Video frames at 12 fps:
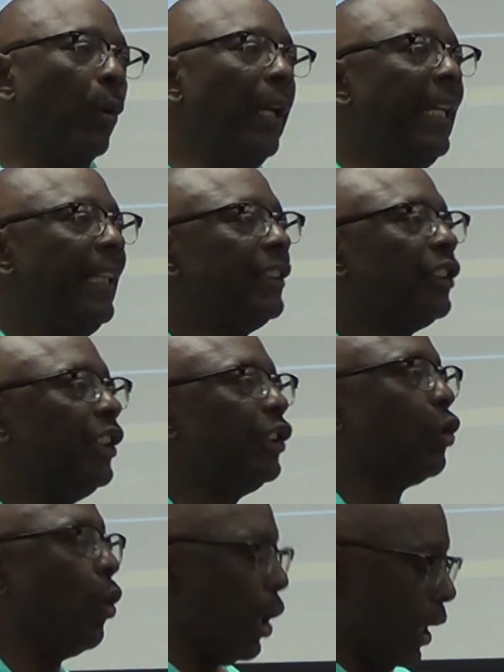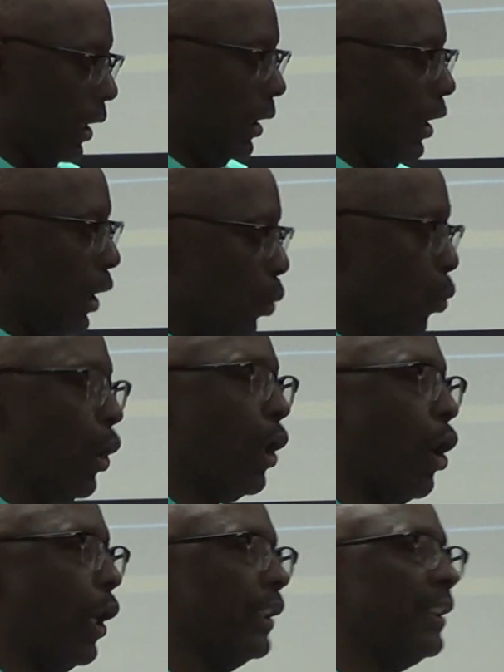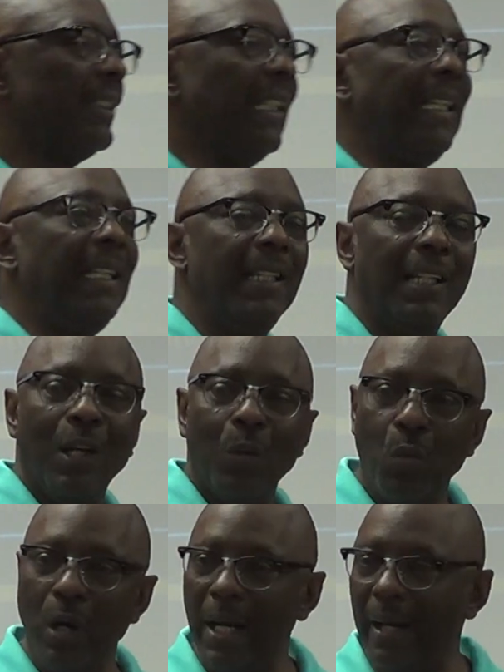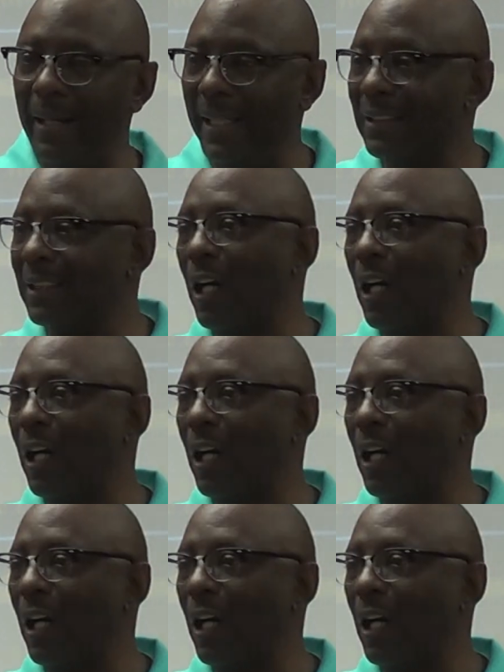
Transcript: reads, we're gonna see where it